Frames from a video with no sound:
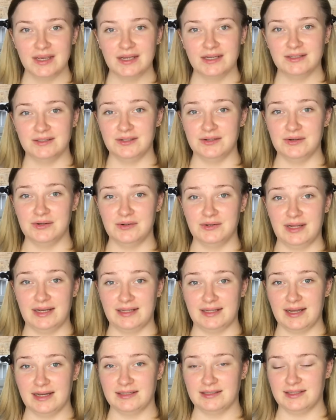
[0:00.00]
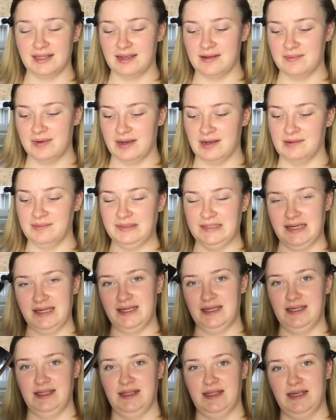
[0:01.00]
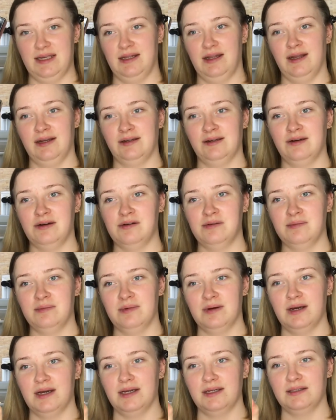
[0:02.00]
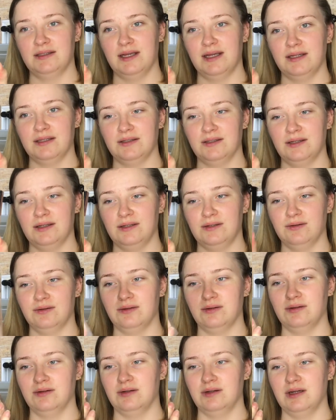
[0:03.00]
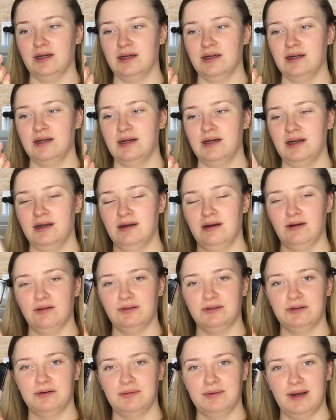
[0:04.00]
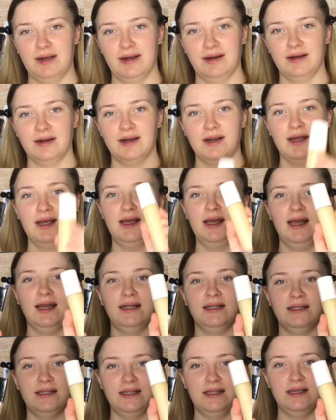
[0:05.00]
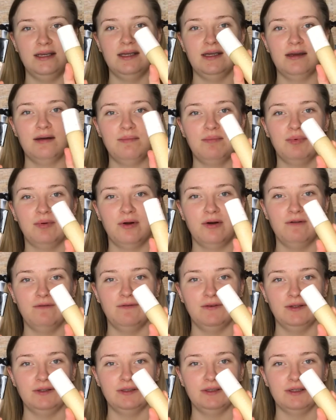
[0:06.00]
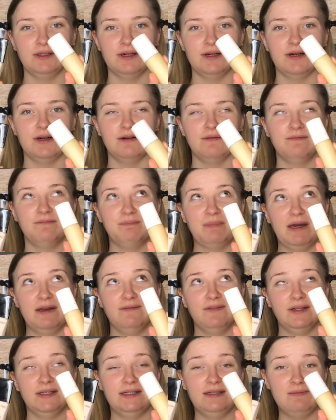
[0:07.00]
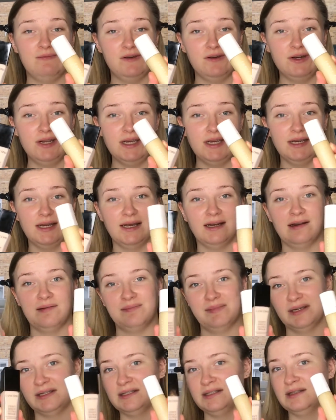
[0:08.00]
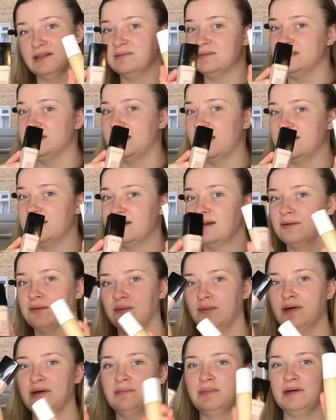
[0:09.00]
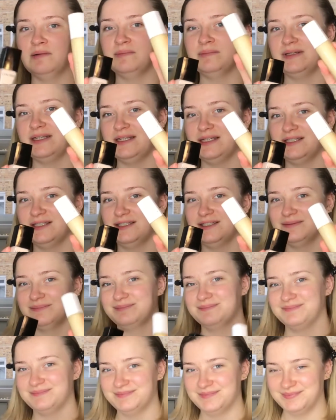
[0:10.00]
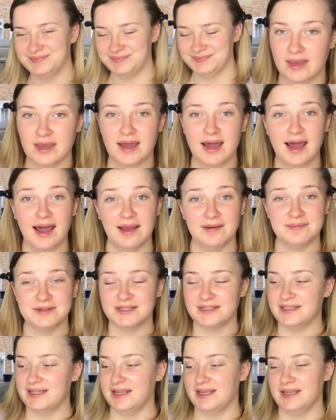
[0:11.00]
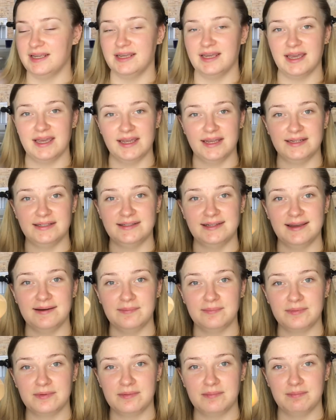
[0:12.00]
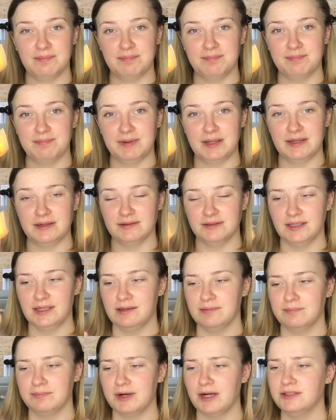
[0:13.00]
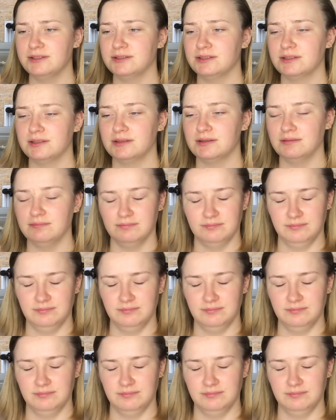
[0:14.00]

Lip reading: So like last time, I'm taking the Lancome Teint Idole Ultra Wear and the Pro Filter by Fenty Beauty, and I'm mixing them together, 1 pump each. I'm just taking a damp blending brush.